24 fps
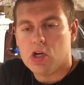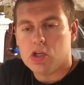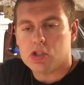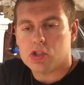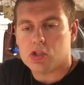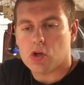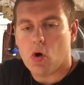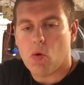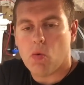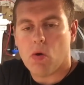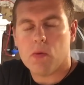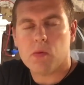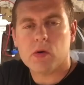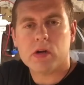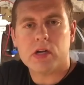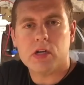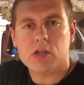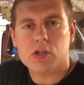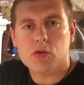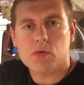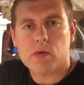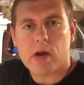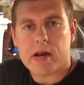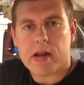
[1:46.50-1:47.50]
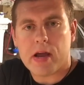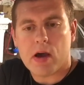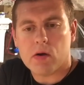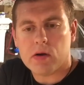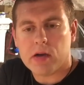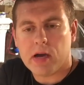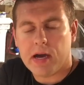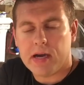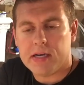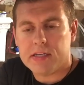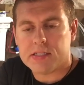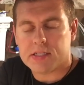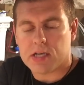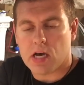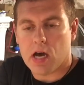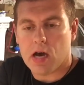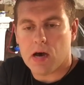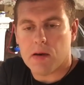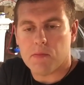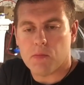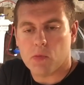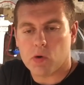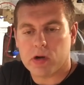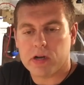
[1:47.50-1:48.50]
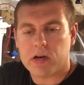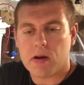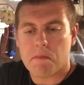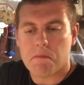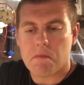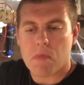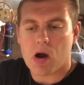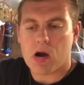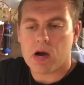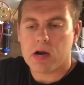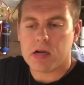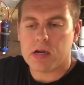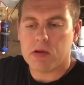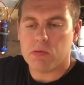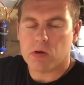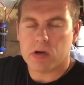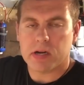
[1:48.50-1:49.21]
So what we're gonna do right now, guys, we're gonna